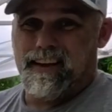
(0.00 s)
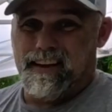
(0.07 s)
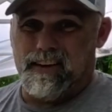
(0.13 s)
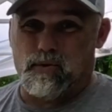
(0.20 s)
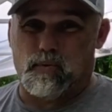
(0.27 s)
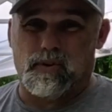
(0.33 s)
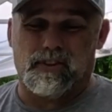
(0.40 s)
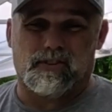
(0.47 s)

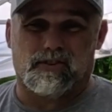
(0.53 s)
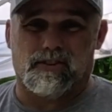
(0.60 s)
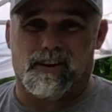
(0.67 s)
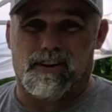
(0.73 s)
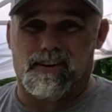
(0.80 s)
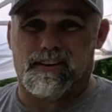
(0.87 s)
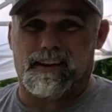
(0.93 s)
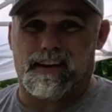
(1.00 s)
is really
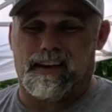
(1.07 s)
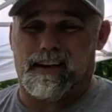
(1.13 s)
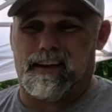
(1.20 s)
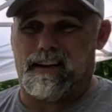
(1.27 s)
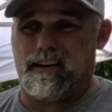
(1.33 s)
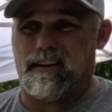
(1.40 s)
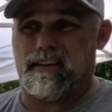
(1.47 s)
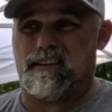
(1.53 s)
strong
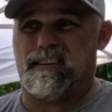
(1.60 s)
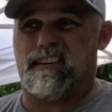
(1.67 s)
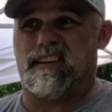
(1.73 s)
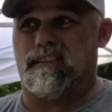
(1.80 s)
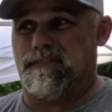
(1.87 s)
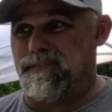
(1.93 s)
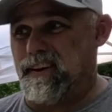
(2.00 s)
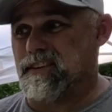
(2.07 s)
and
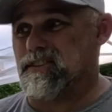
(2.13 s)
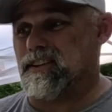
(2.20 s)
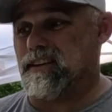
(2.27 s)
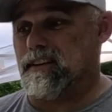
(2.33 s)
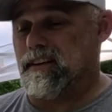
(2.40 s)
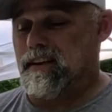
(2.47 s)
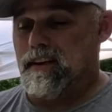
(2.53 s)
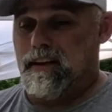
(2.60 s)
affects
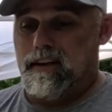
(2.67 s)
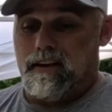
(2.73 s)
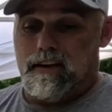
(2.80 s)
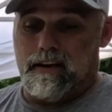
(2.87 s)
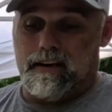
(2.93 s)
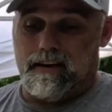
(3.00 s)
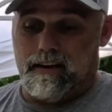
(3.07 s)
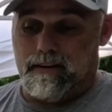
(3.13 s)
you.
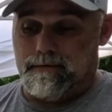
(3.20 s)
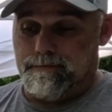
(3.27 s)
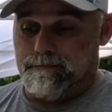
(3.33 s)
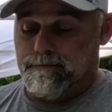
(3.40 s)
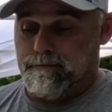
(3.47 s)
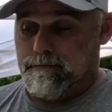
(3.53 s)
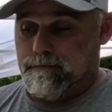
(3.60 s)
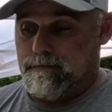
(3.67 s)

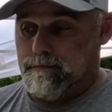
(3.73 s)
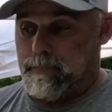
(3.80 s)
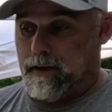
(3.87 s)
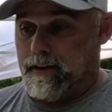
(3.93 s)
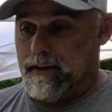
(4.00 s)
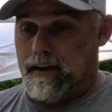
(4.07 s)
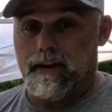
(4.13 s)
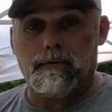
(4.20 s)

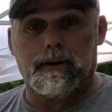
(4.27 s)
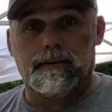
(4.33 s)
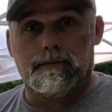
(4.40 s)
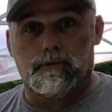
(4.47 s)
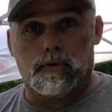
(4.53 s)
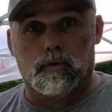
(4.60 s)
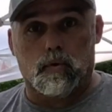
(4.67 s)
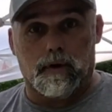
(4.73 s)
But anyway,
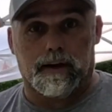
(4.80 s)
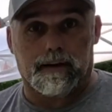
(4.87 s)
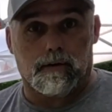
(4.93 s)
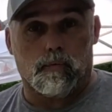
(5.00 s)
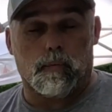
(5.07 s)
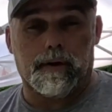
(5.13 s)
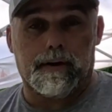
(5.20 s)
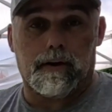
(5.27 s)
real quick,
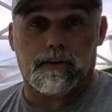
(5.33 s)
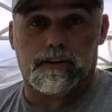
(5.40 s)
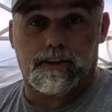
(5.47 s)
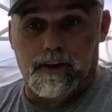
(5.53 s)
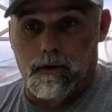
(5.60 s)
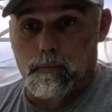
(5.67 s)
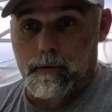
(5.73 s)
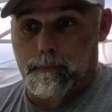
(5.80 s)
we are
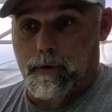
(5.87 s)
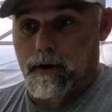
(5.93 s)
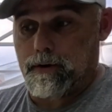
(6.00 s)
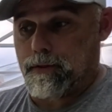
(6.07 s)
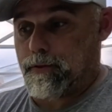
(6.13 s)
done with part